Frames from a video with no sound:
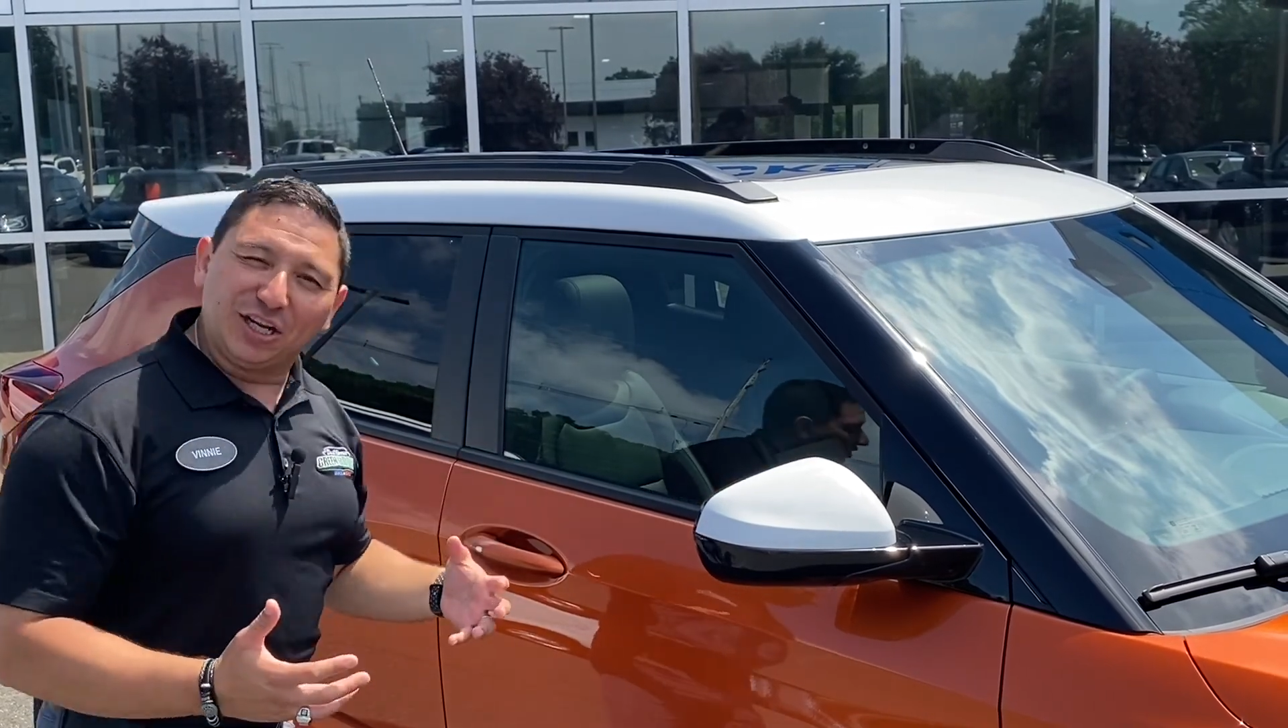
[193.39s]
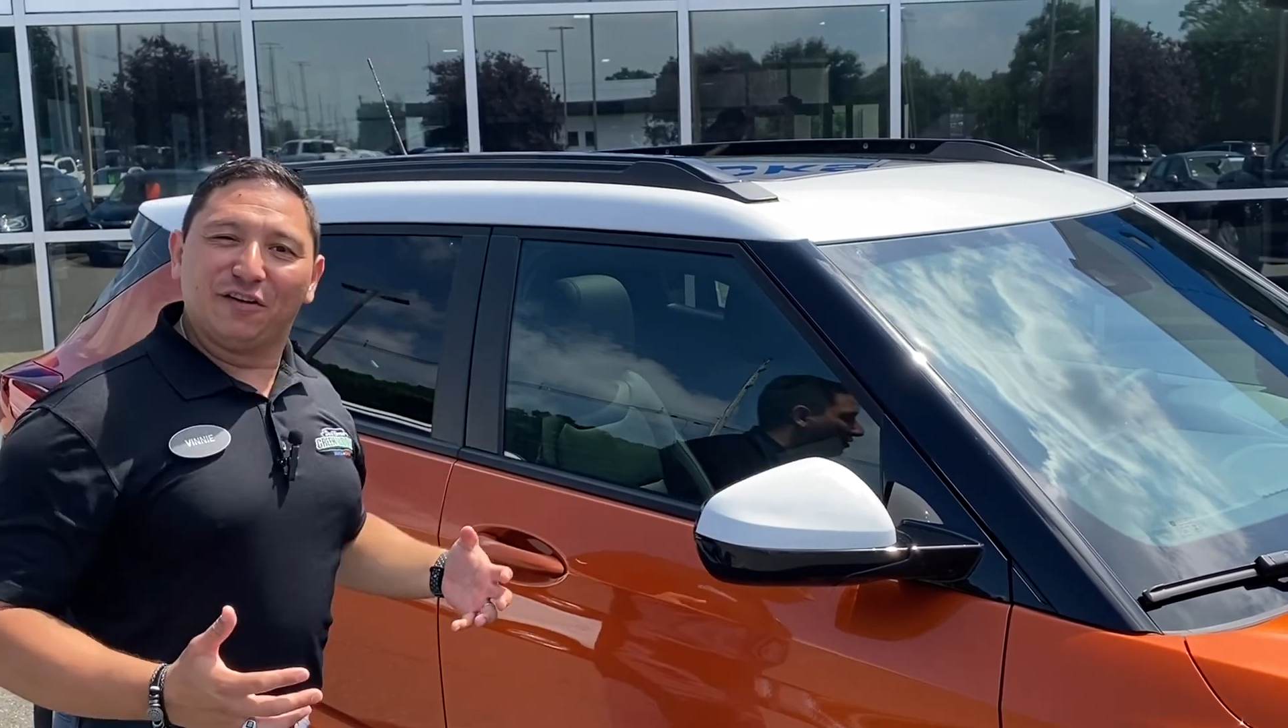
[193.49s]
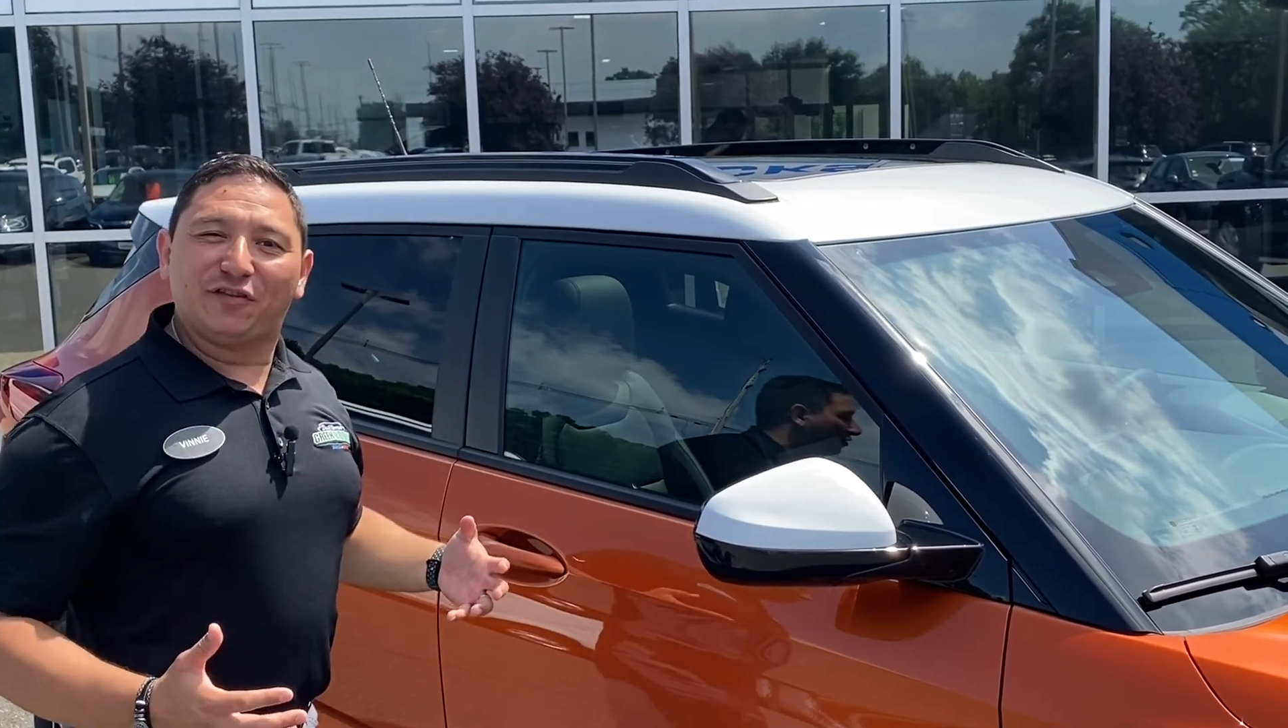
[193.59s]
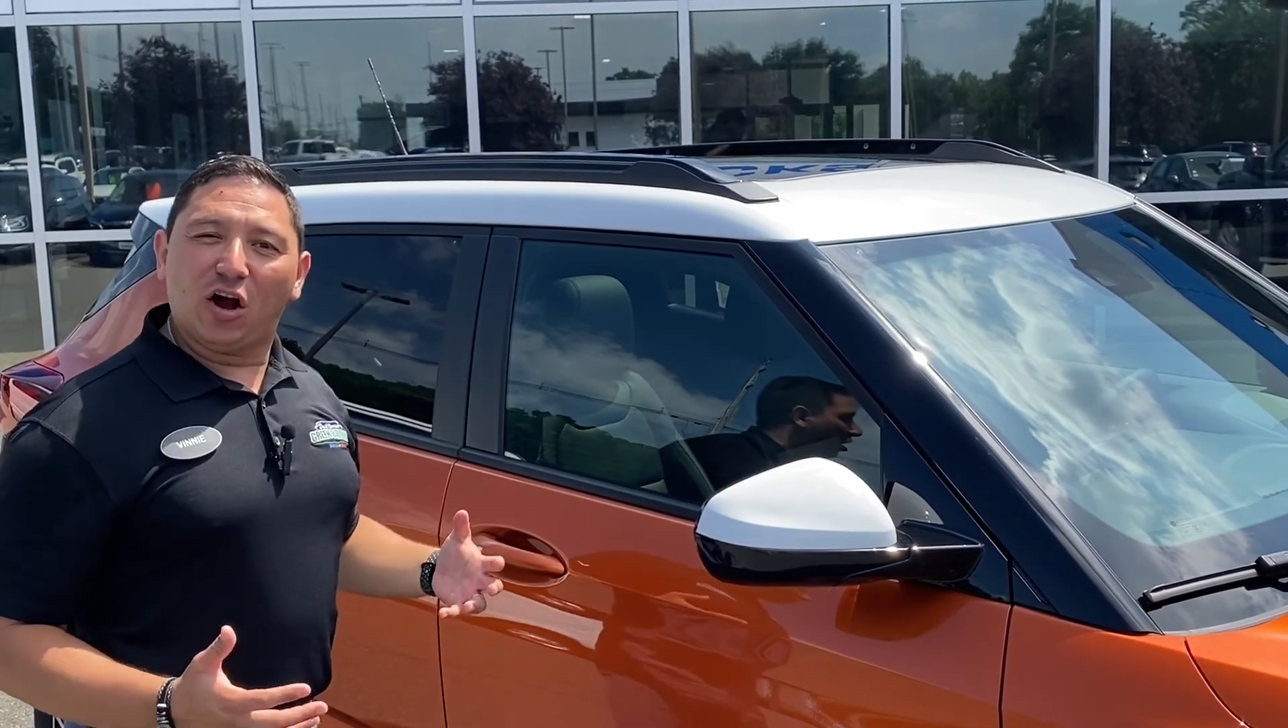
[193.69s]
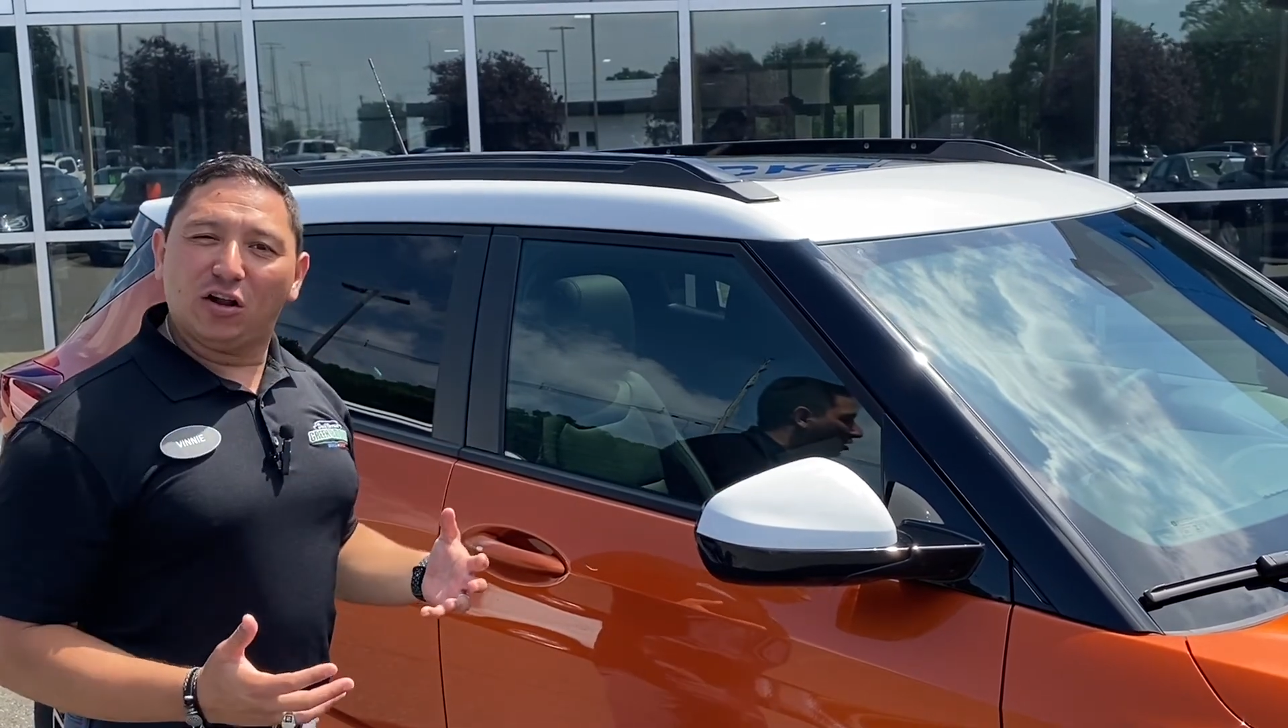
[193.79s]

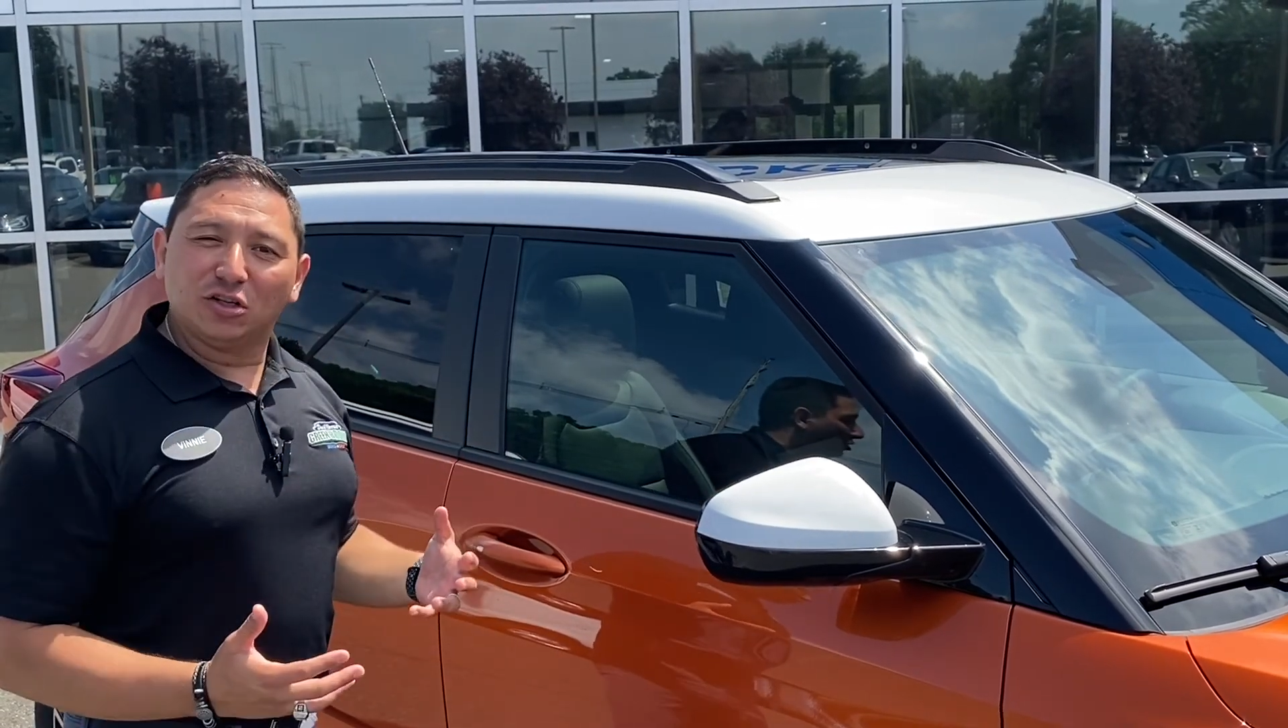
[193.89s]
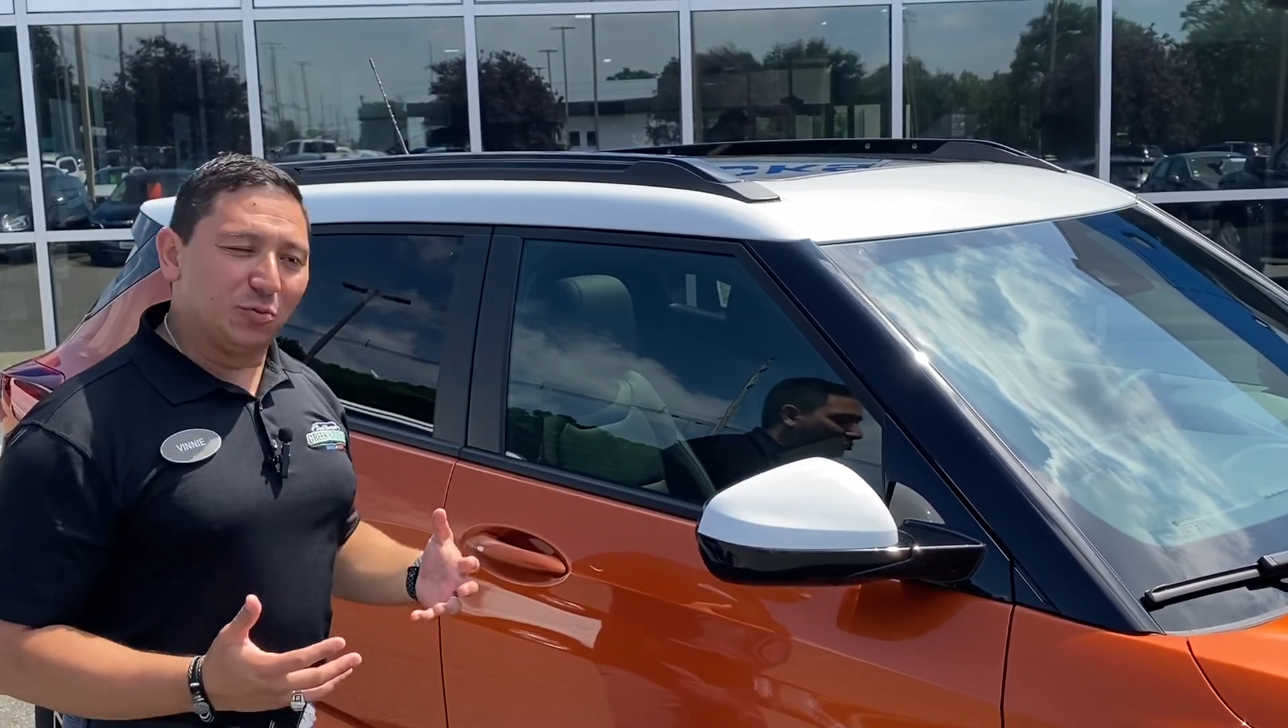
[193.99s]
of colors